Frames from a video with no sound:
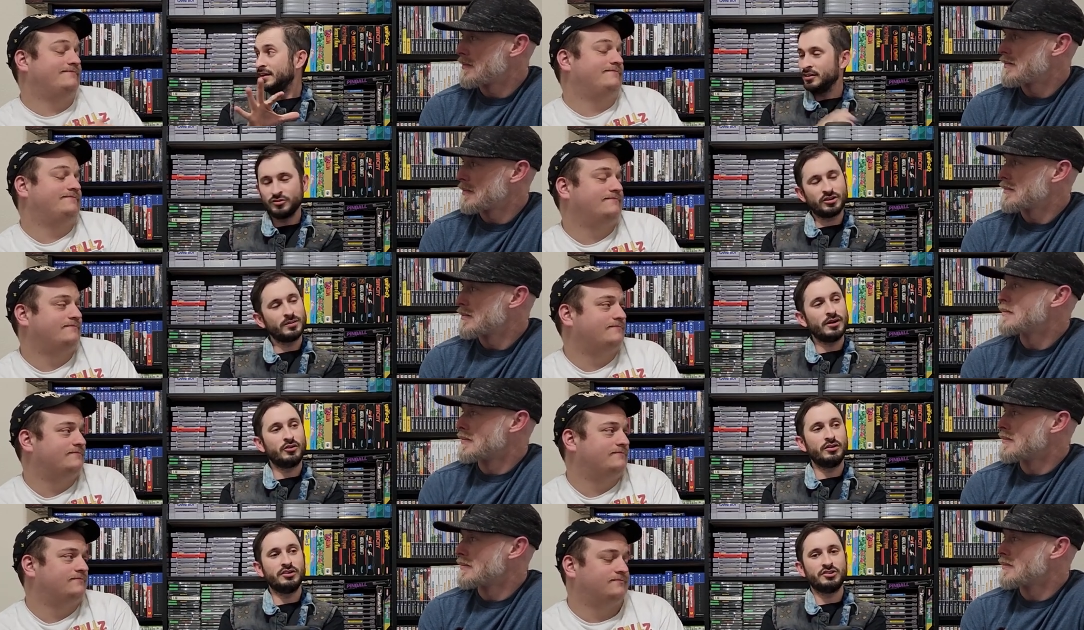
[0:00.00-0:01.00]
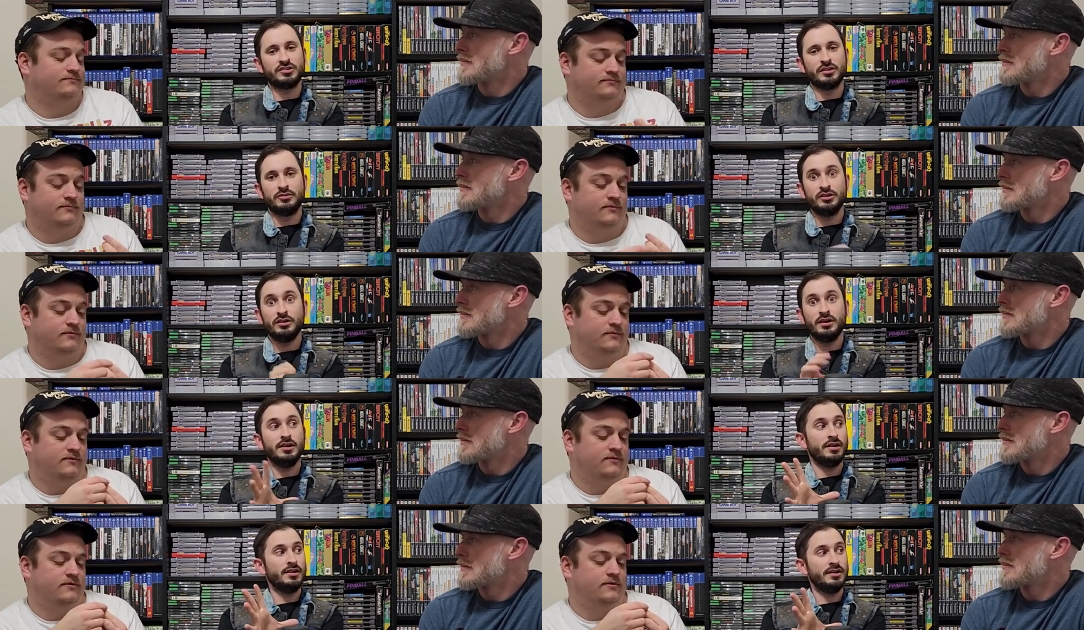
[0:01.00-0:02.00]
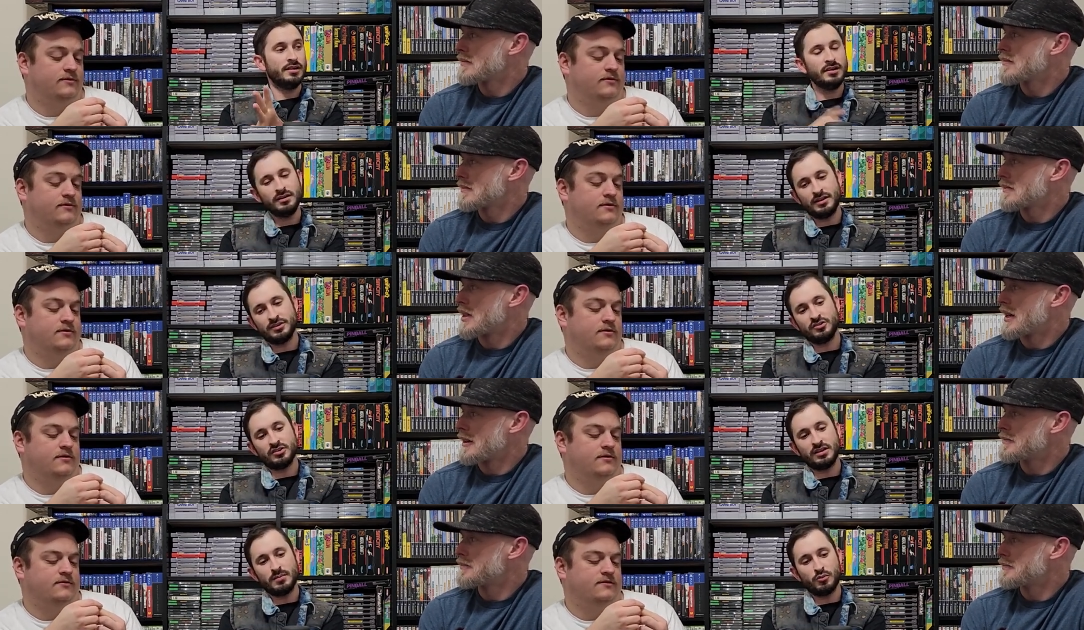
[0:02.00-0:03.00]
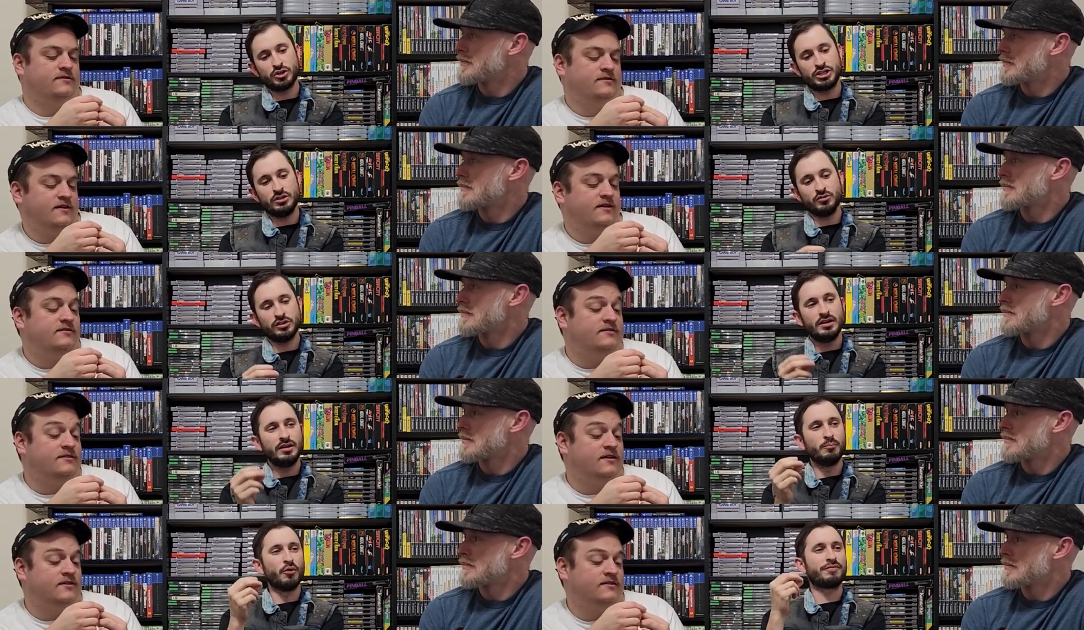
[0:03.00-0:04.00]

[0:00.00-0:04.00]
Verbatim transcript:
Speaker 1: know talk about, or not just the like. There's a lot more jingles, more